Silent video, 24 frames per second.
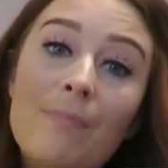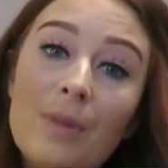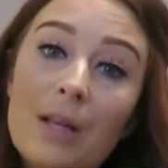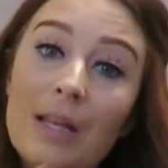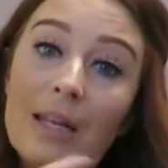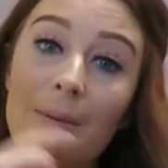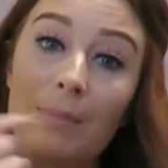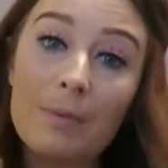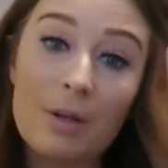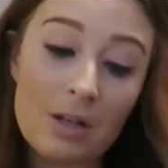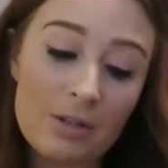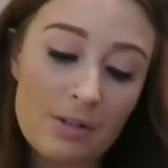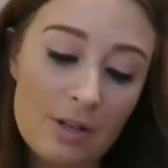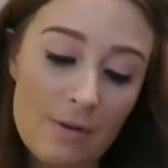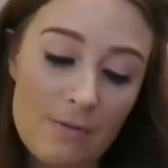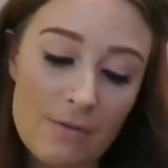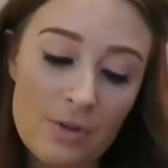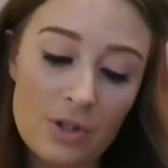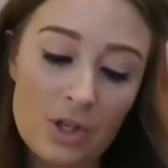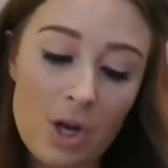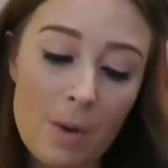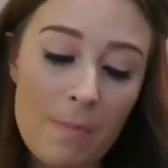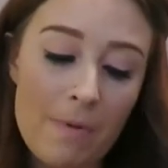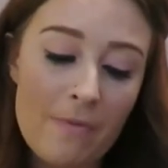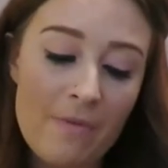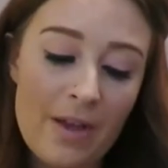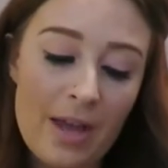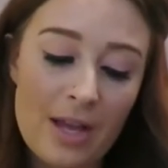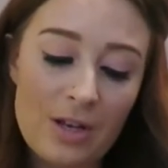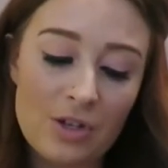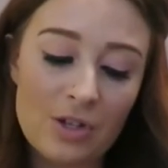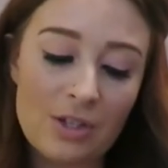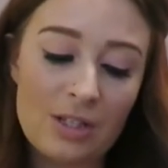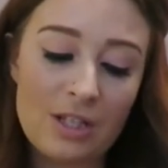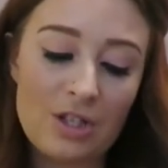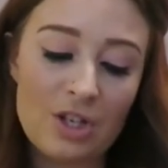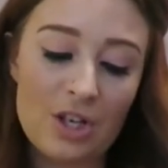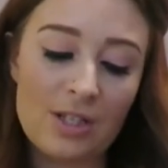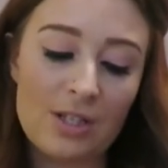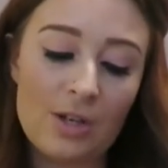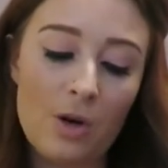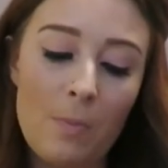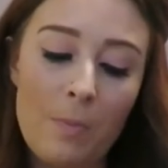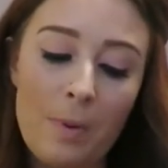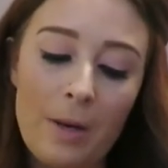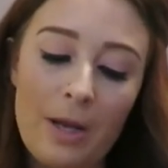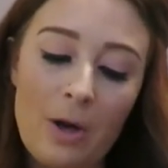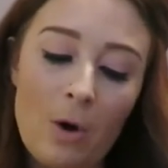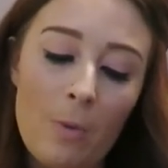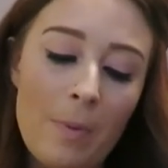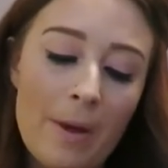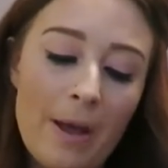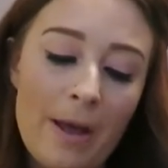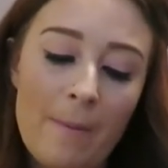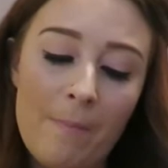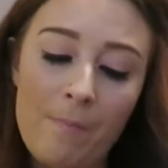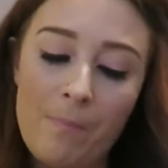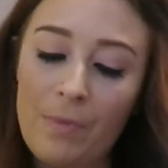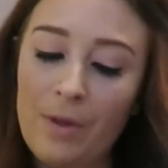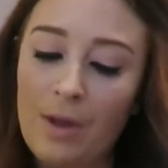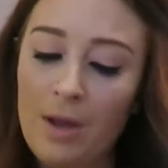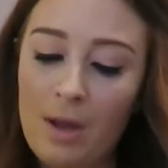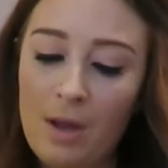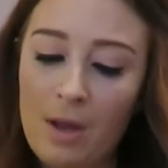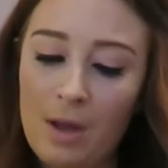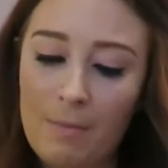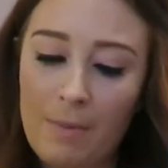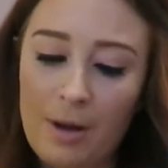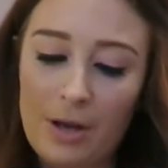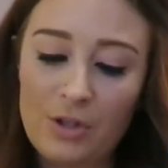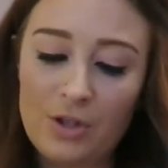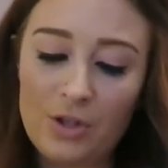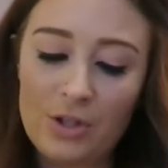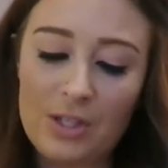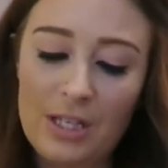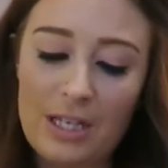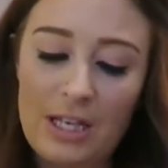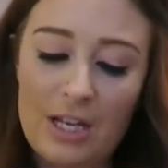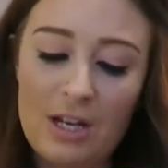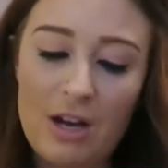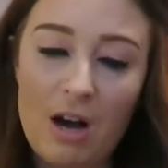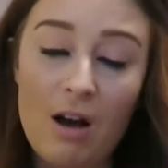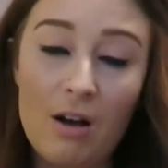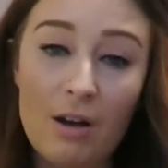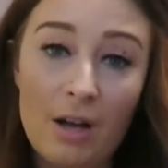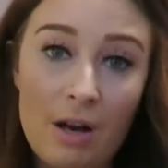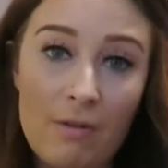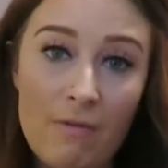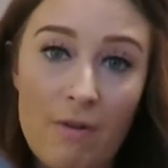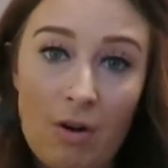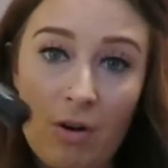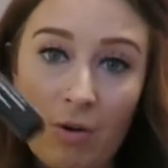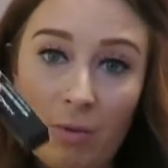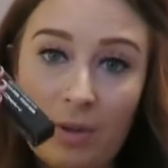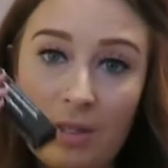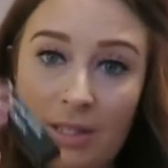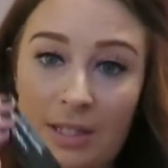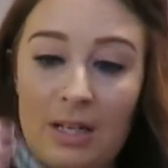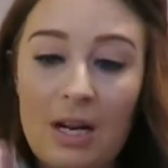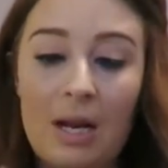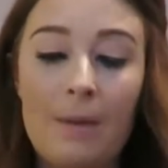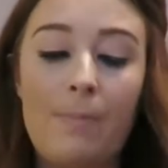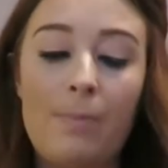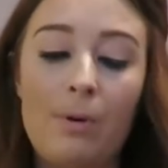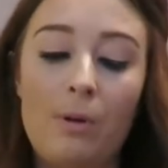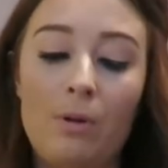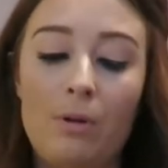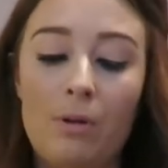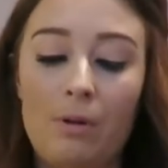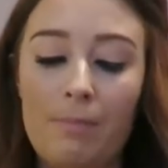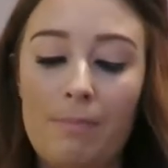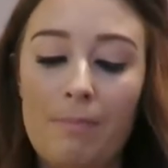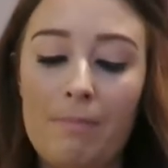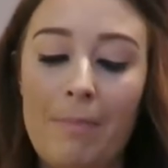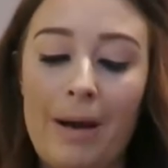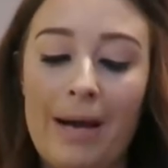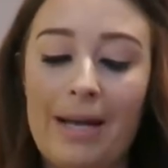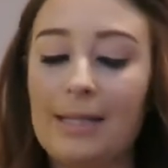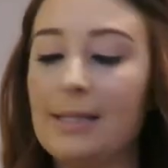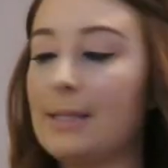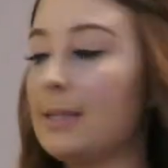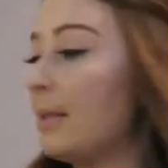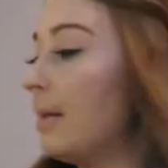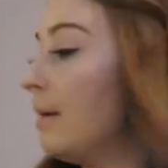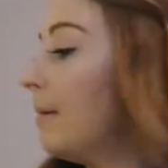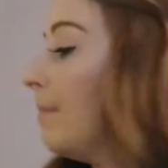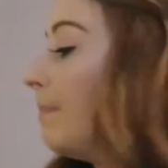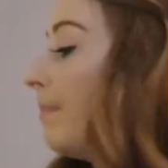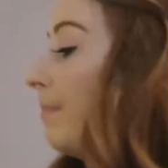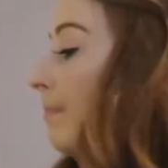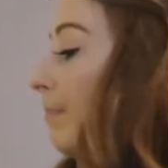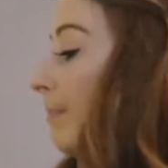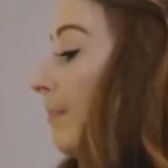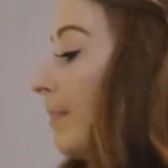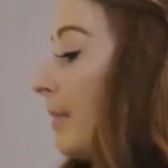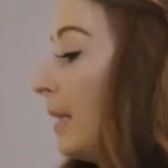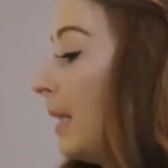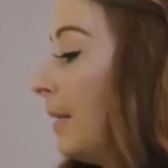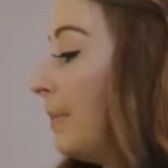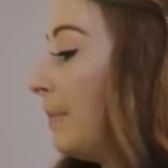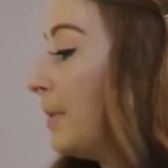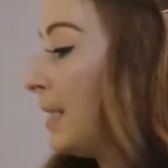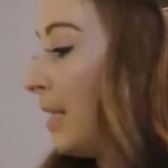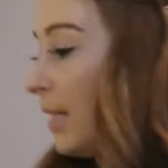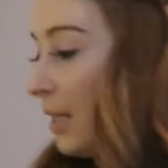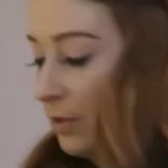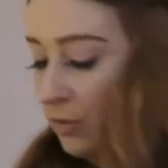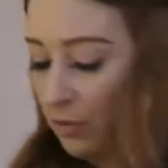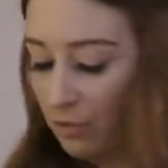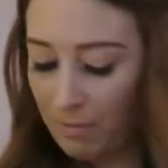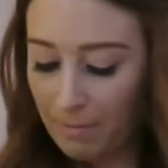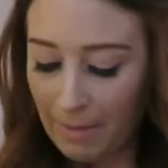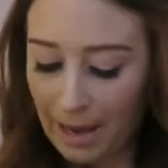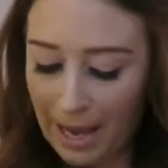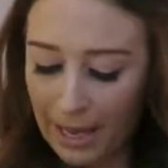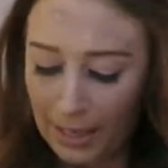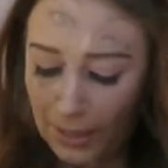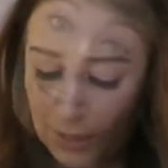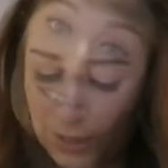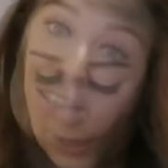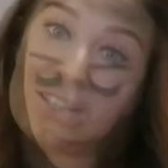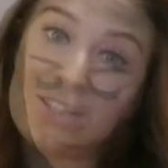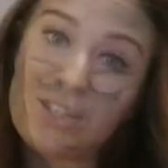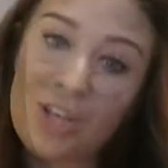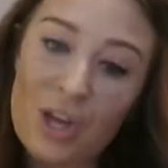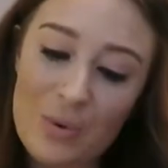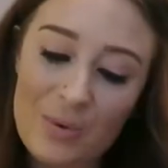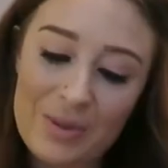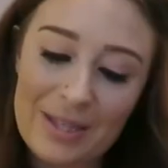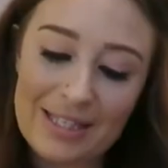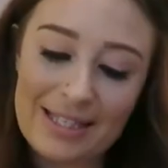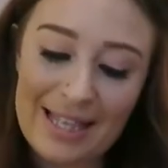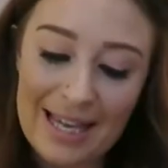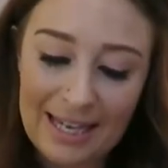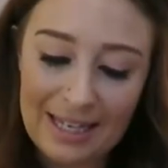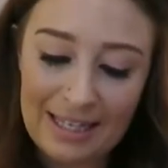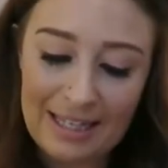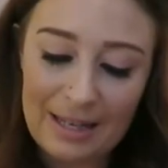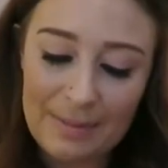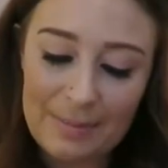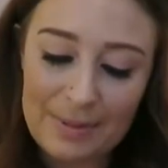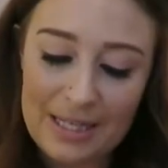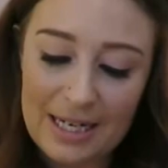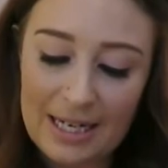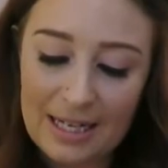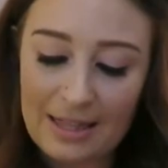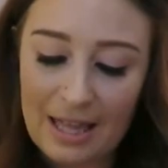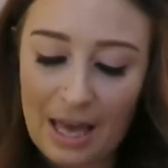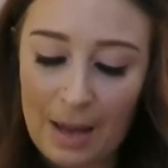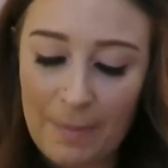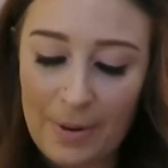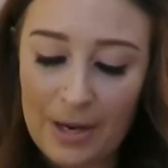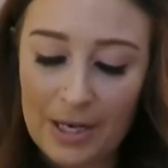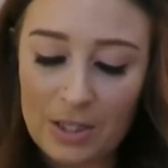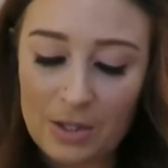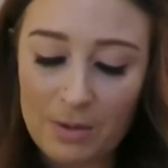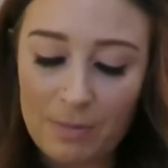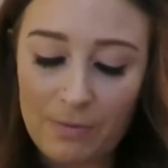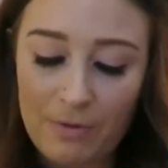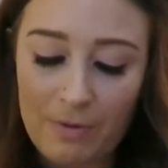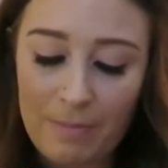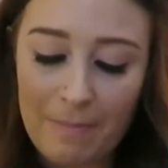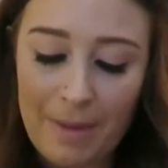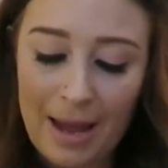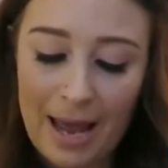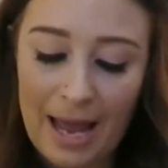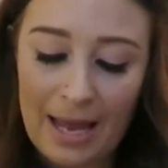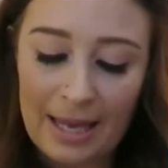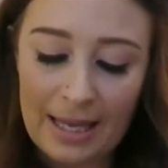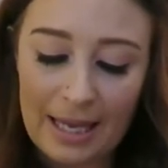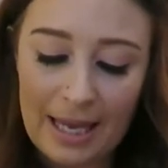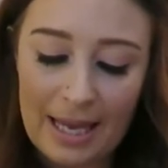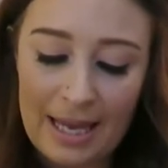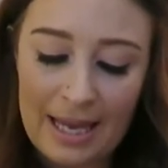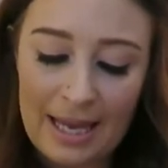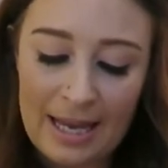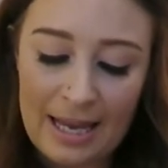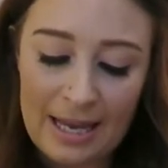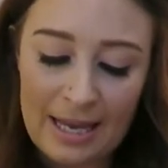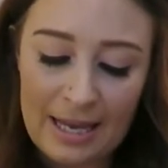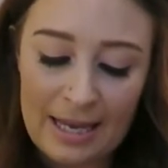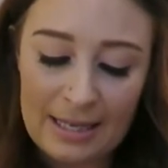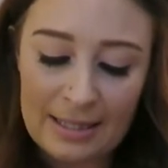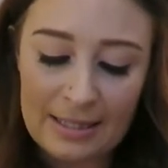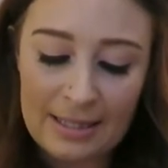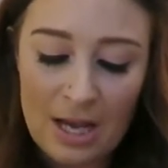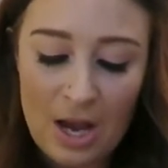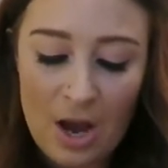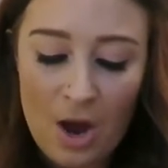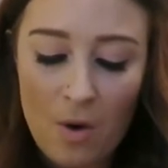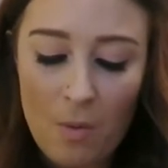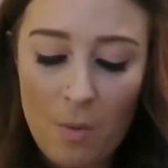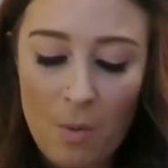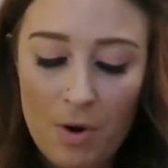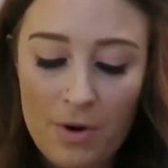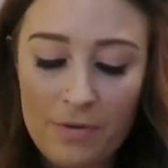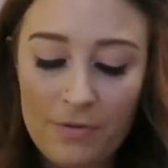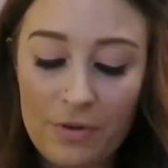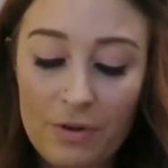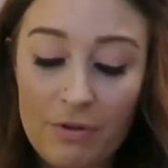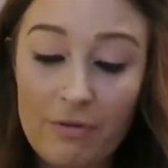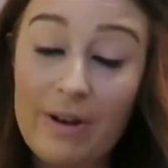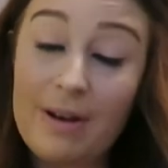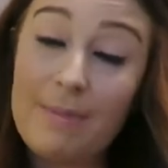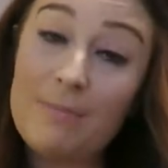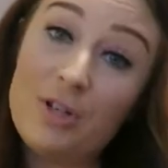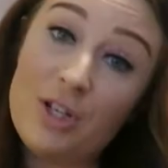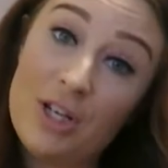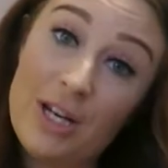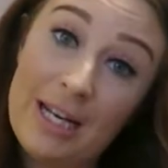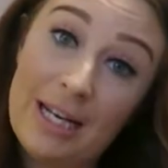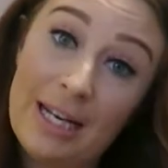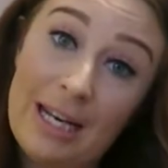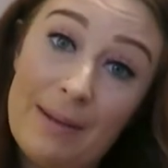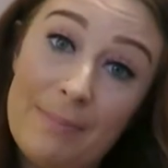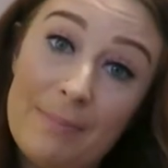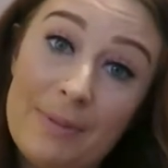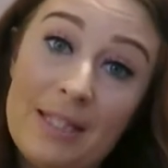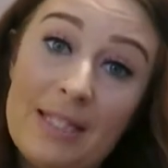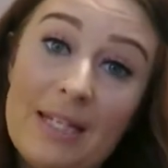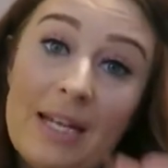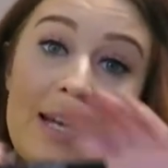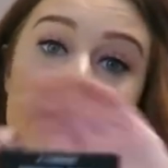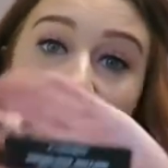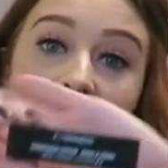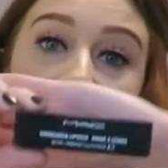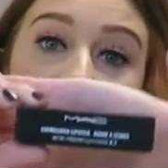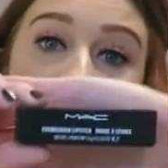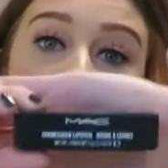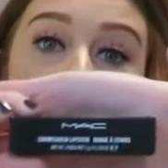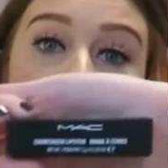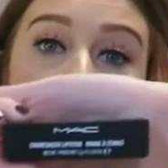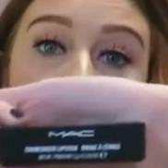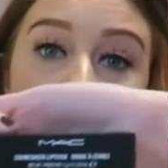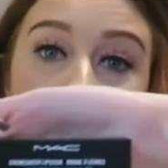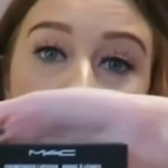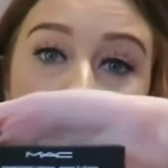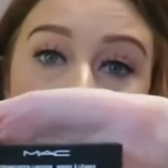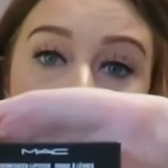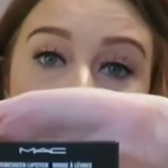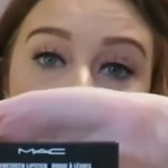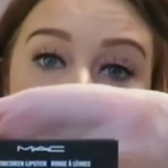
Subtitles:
lip gloss over the top of it just to jazz it up a little bit. But I just think you can't go wrong with staple matte lipsticks from MAC. So the second lipstick that I picked up from MAC is one of the CremeSheen lipsticks. The box is